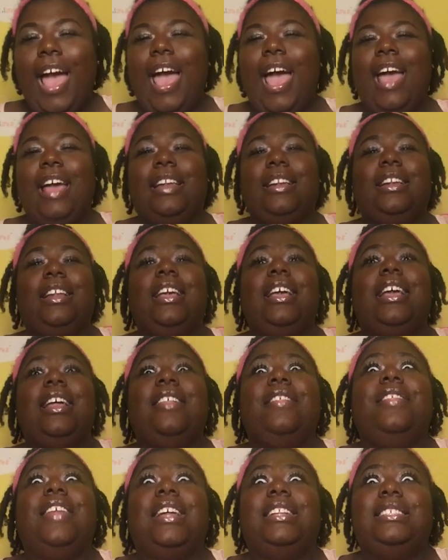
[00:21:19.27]
And
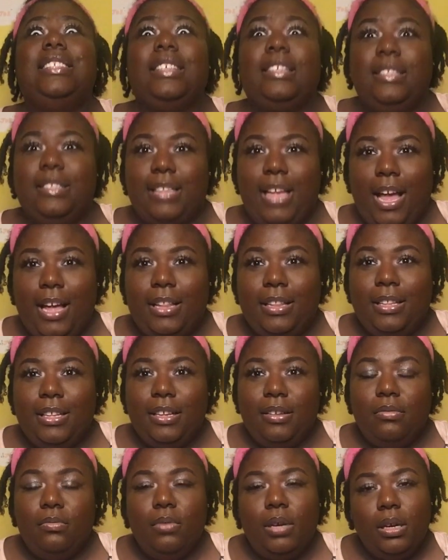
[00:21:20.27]
that's exactly
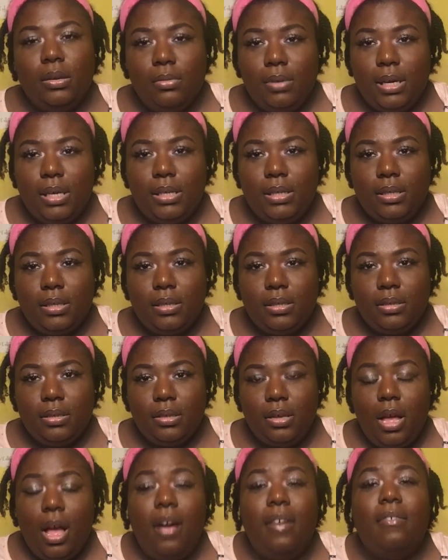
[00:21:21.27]
what it was,
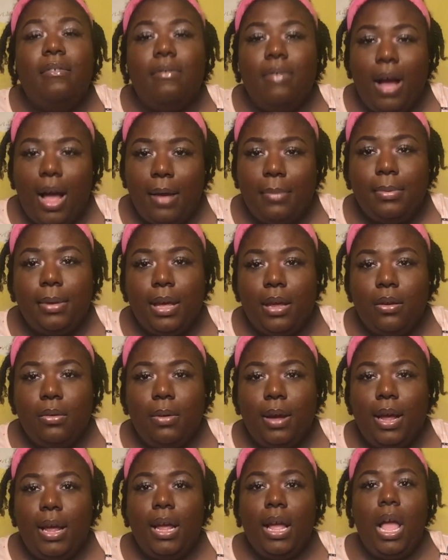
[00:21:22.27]
a vibe
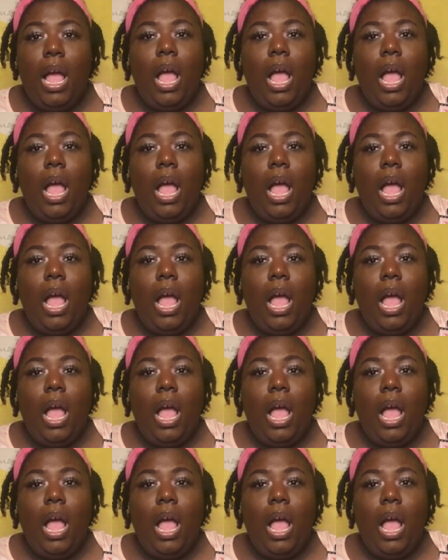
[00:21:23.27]
getaway.